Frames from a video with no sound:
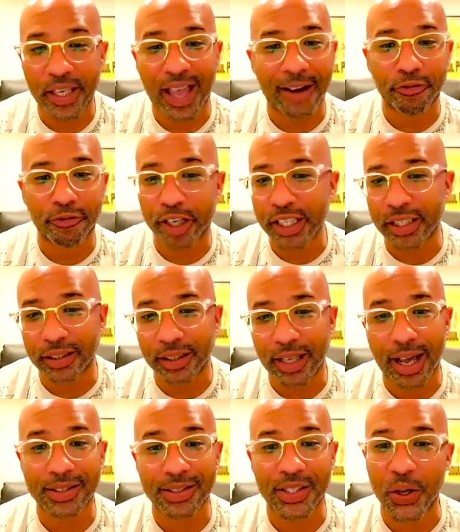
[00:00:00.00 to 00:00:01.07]
I read a
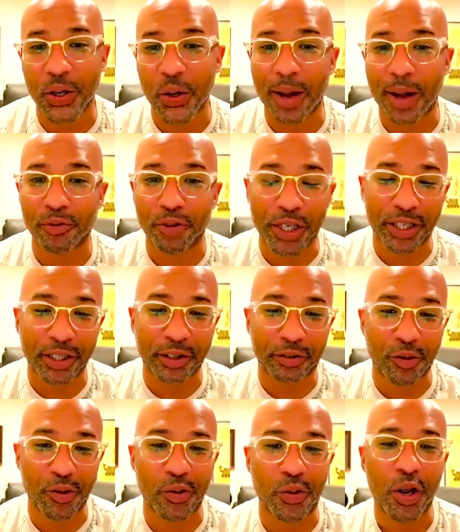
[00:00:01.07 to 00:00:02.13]
lot. So I'm reading
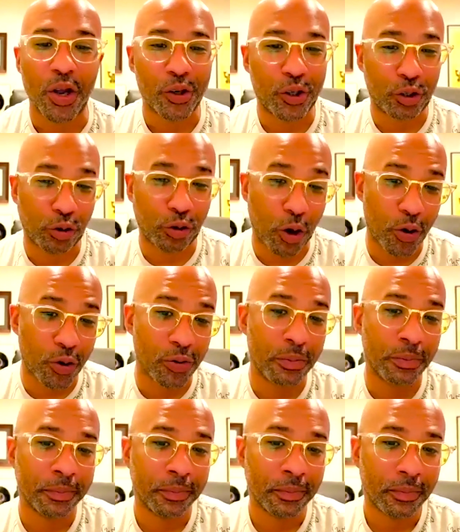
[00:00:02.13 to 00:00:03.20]
through
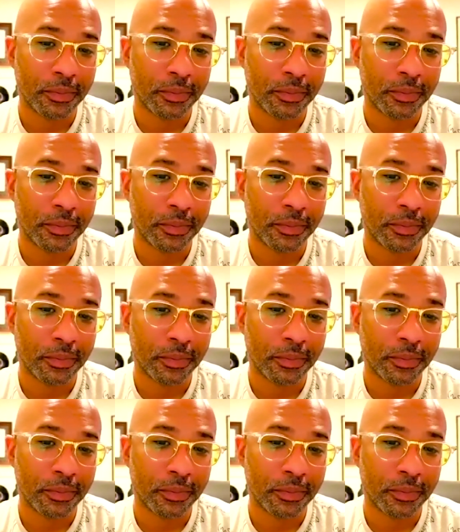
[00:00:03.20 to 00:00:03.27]
Chrome,